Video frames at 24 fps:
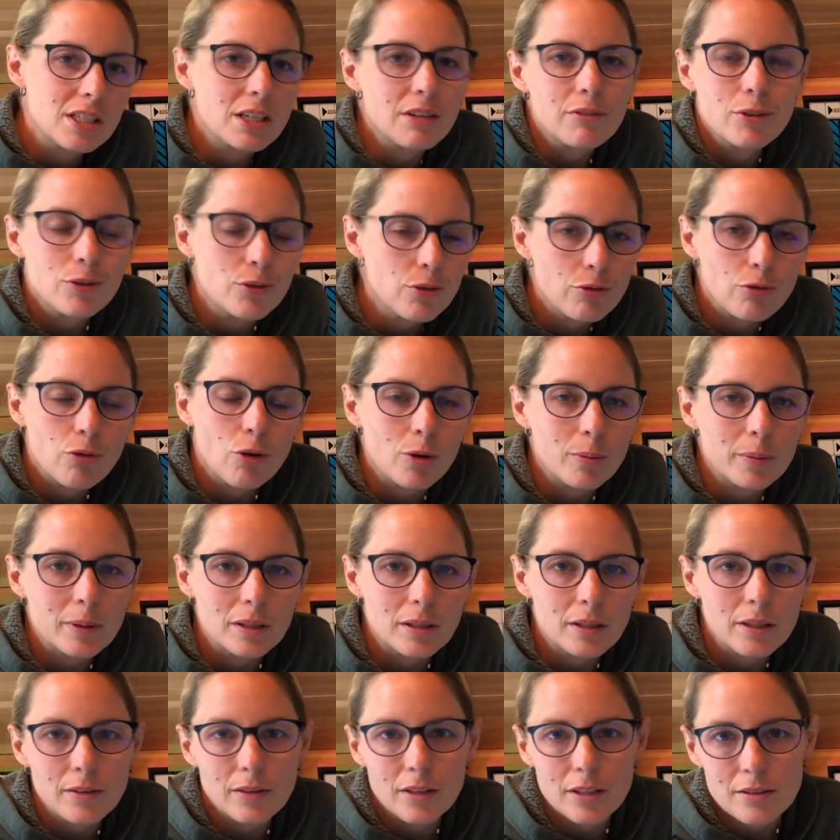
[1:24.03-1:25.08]
give you the
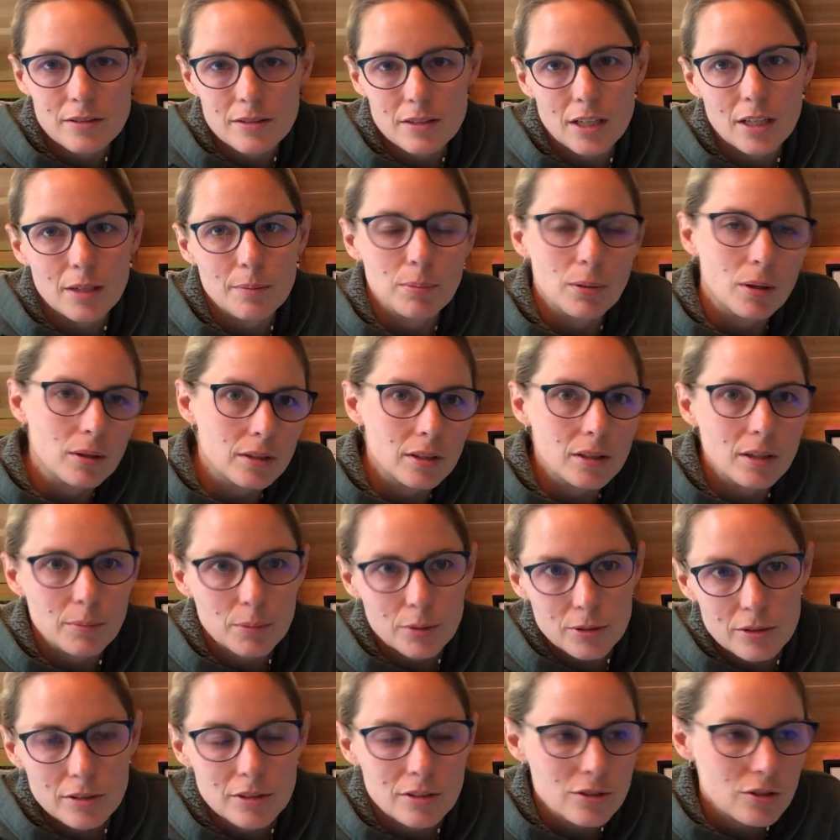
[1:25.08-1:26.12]
formula and then say plug the
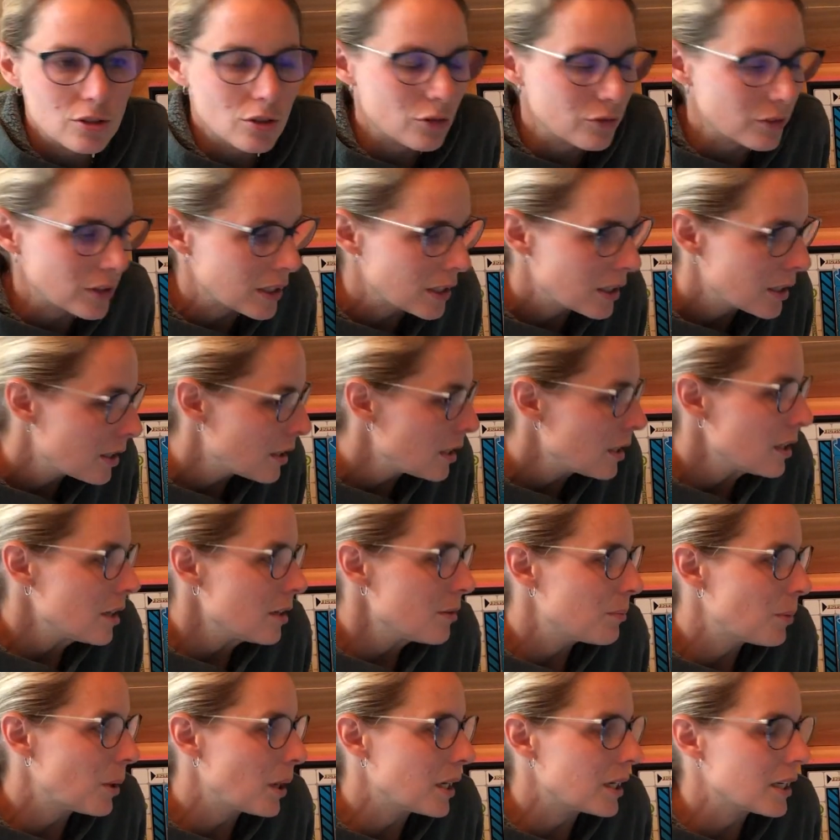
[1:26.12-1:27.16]
numbers in and solve it.
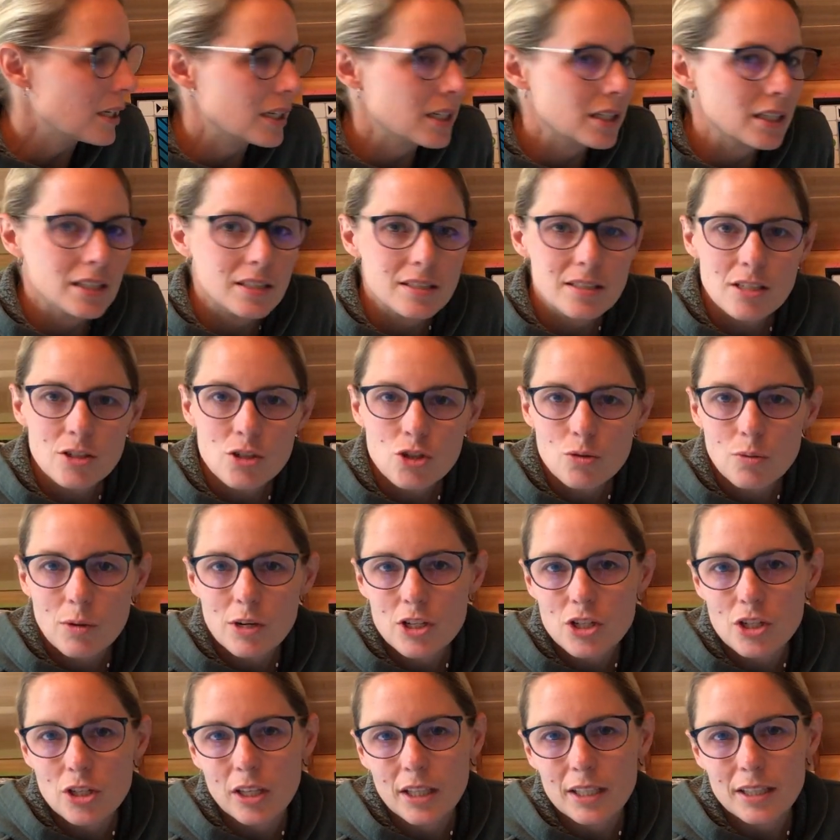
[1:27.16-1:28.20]
But in a
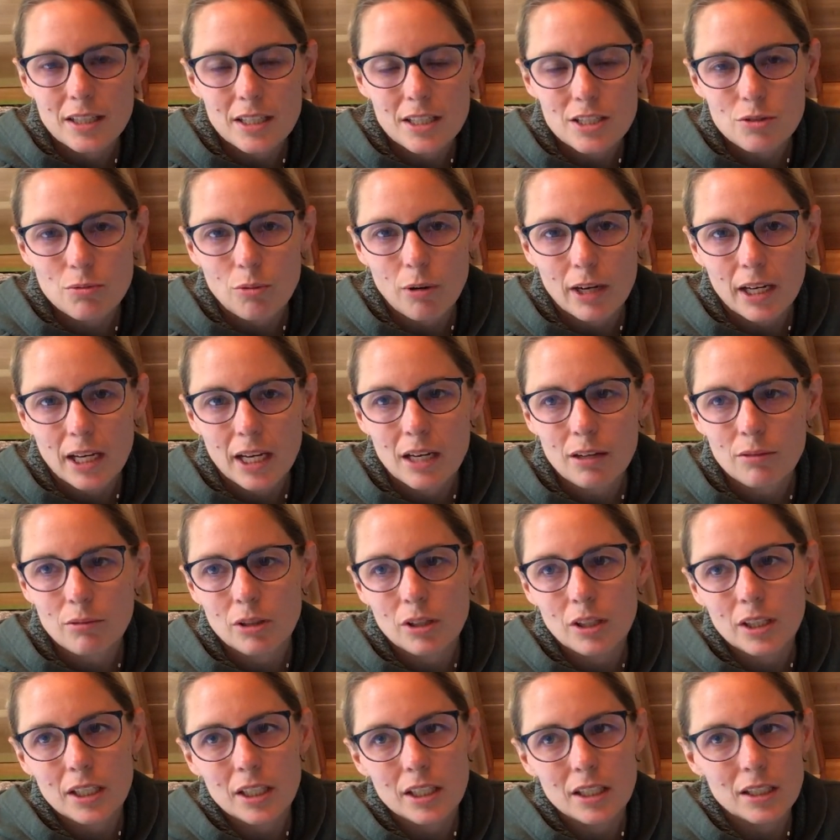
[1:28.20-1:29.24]
situation like this where I can't
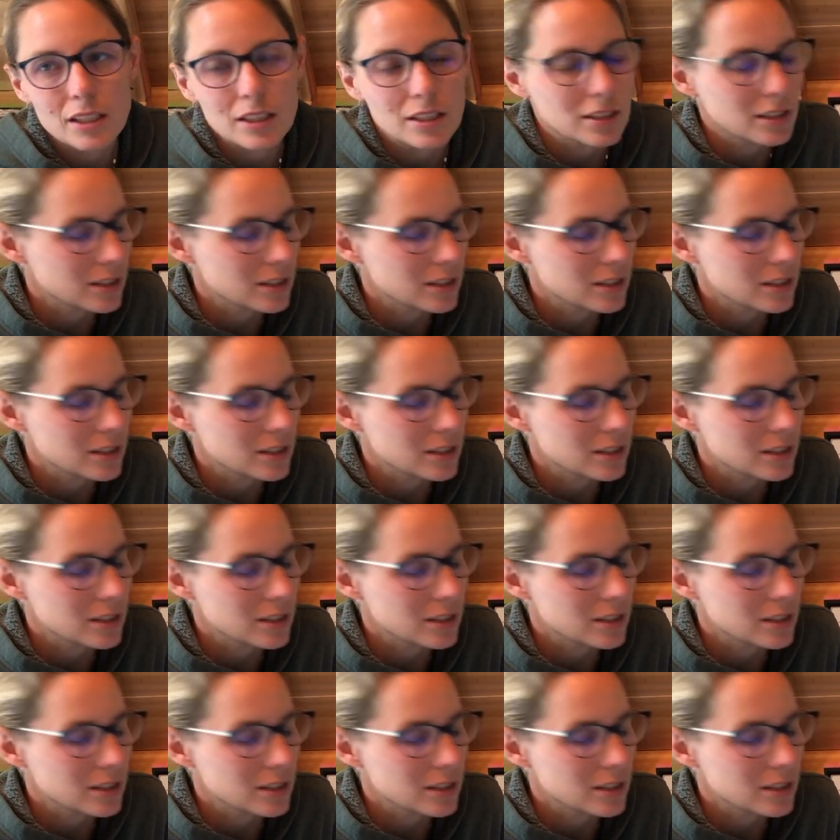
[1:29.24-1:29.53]
really